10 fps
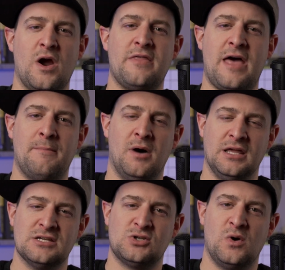where that
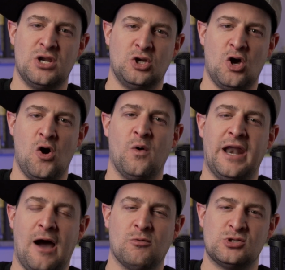money is going to go
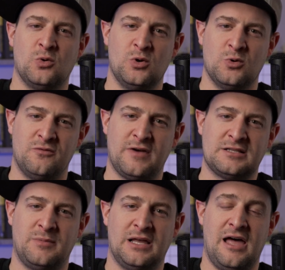and how it's going to
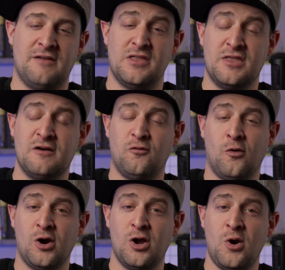affect my life, and
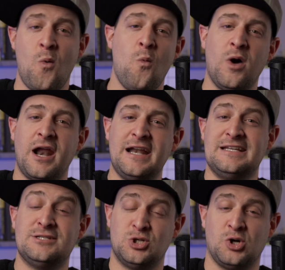therefore what I
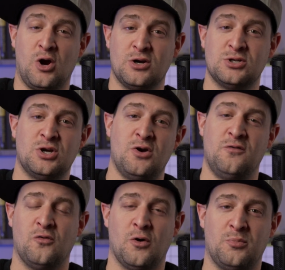need to charge
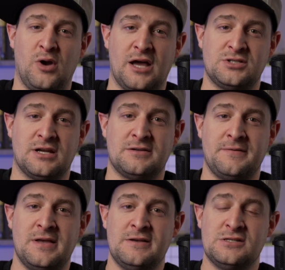for a project.
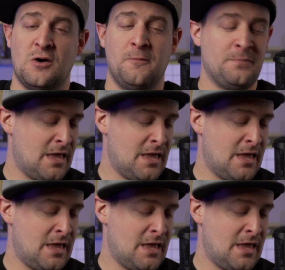So